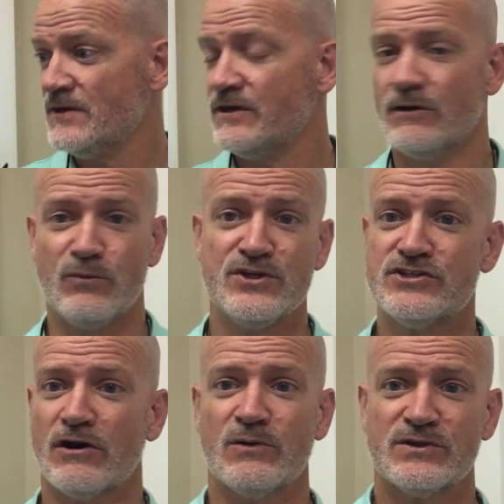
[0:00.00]
you know, we
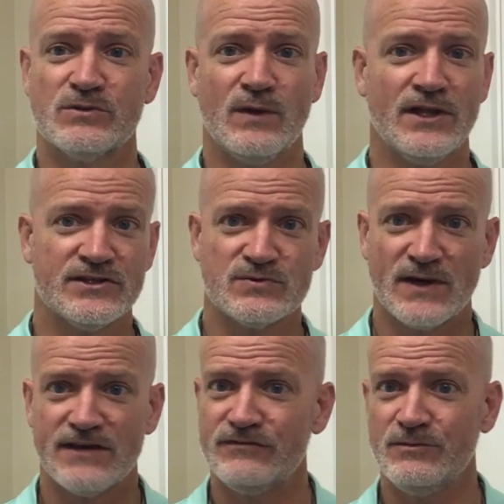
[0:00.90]
started with the Wellness
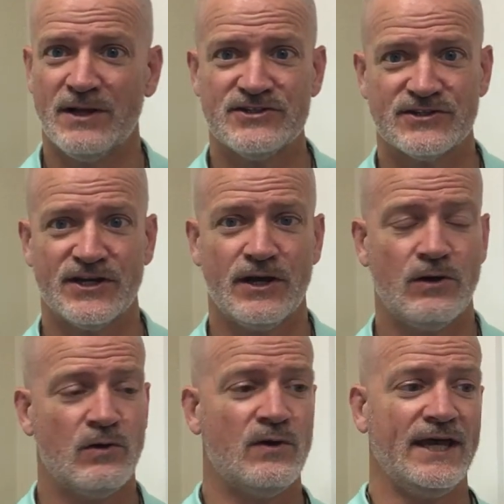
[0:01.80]
Way a few months
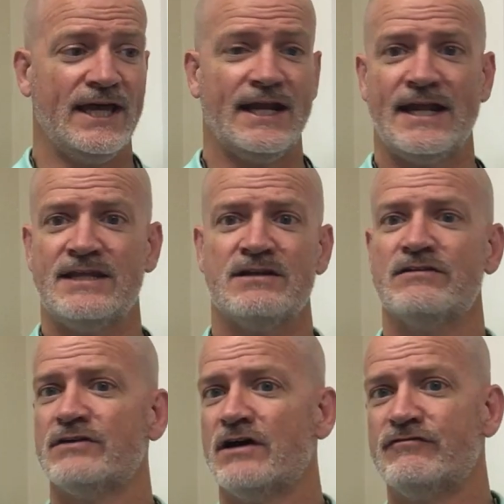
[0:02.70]
ago, and I did
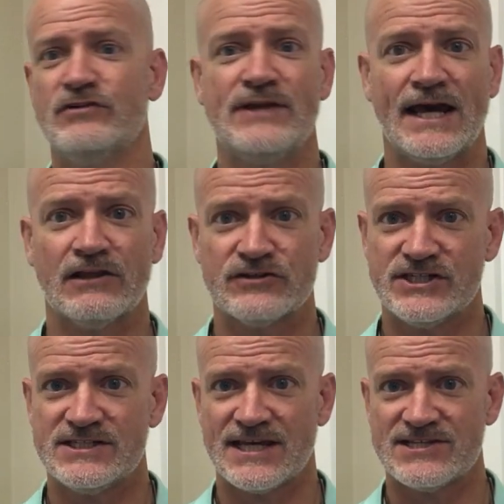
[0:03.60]
a, a food
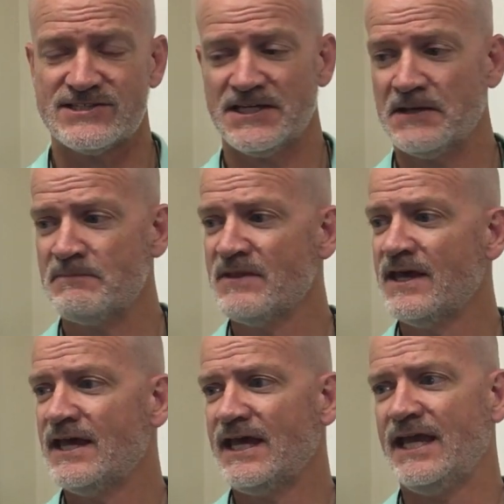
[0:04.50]
allergy testing.
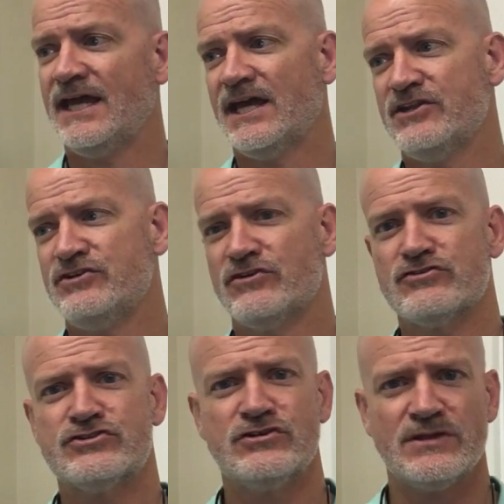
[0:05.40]
And you know,
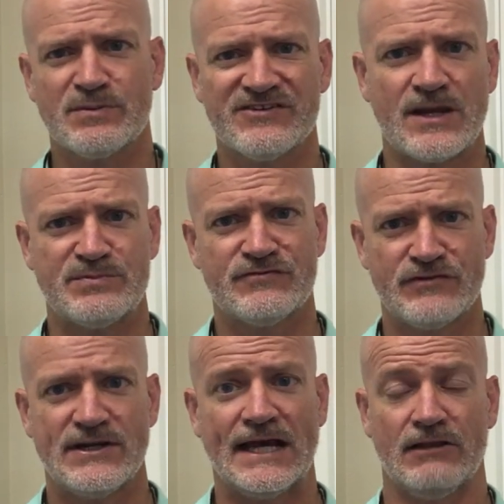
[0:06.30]
there's two different types of
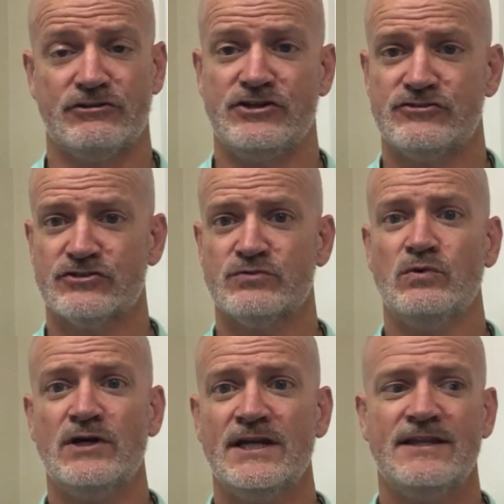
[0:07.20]
food allergies. There's
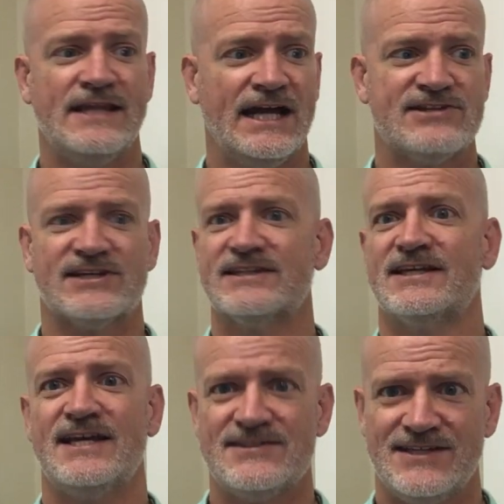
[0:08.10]
one that's like the
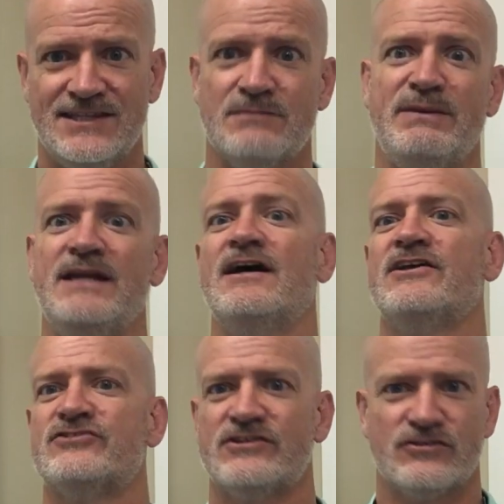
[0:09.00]
kids eating the
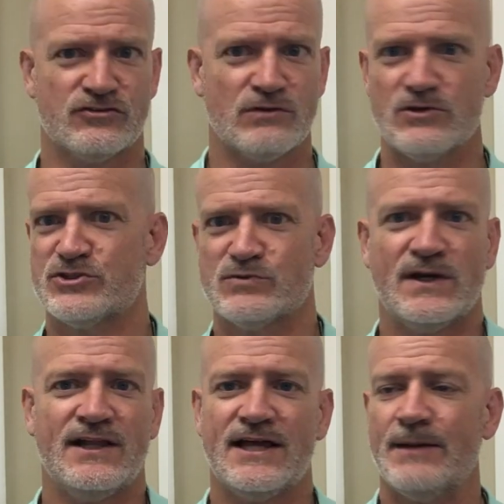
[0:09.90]
peanuts and their throats
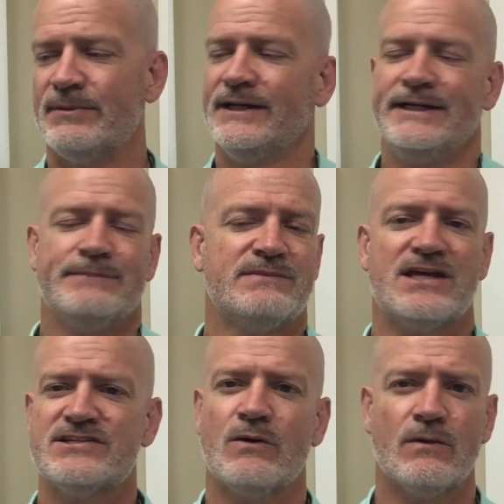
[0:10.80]
swell up.
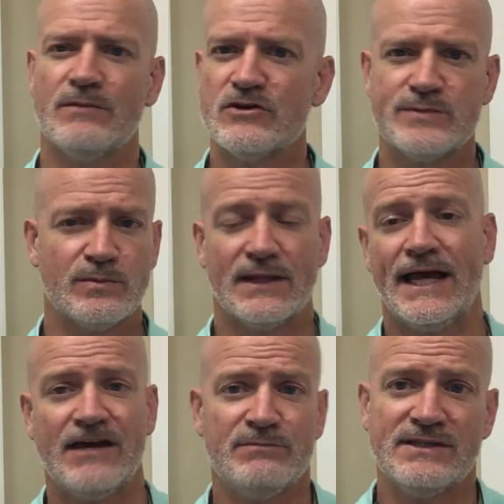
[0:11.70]
That's not what most people
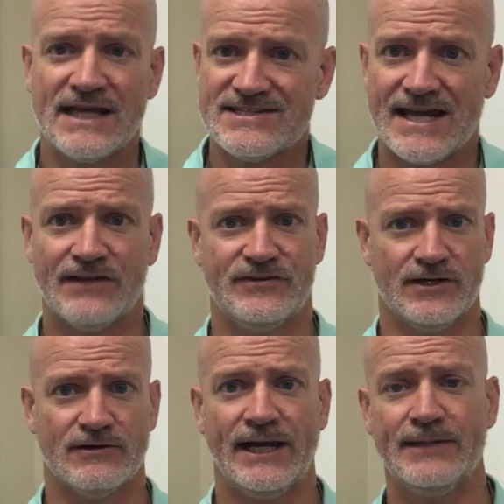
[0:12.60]
have, but that's out
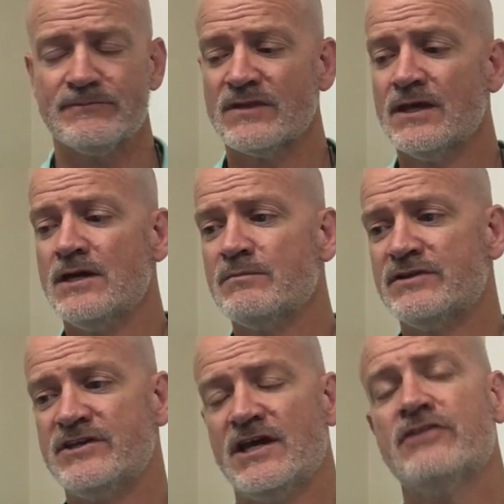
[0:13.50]
there, right? But
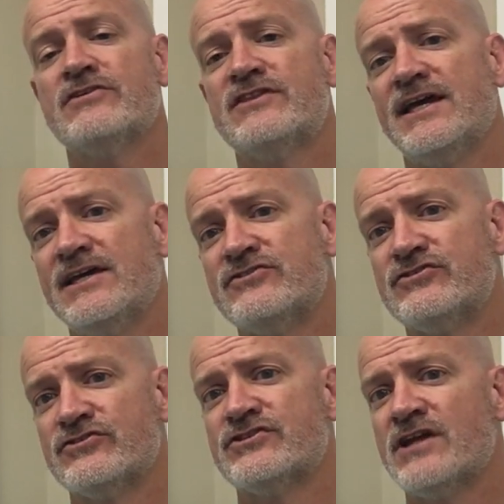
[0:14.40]
the other thing is
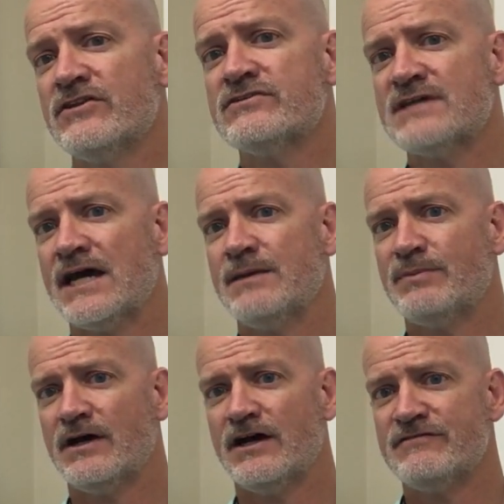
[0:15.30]
there's another type
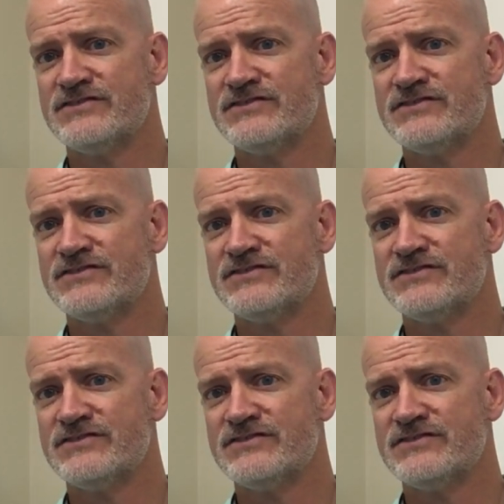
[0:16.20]
of